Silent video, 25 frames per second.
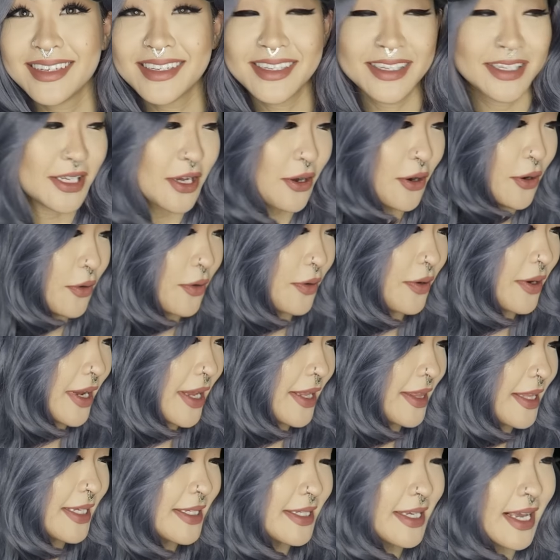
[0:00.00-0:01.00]
So
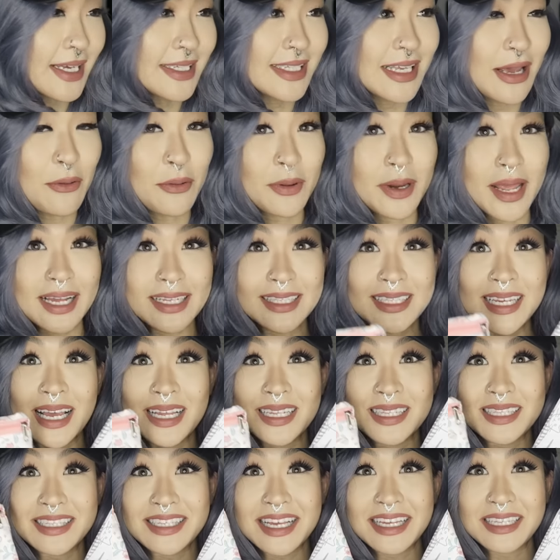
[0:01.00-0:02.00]
in this case, I would get
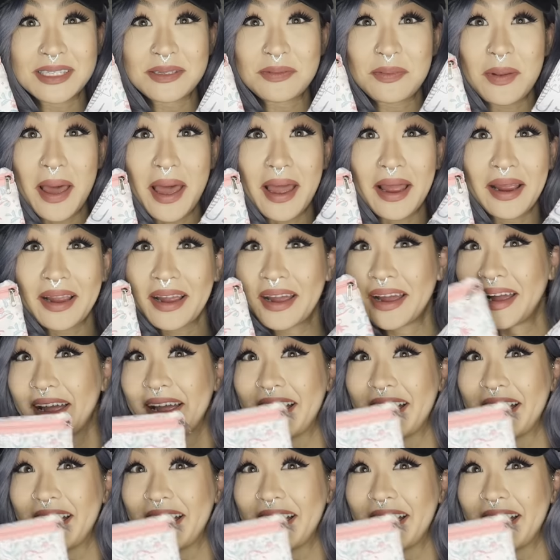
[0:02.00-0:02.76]
10 cents back.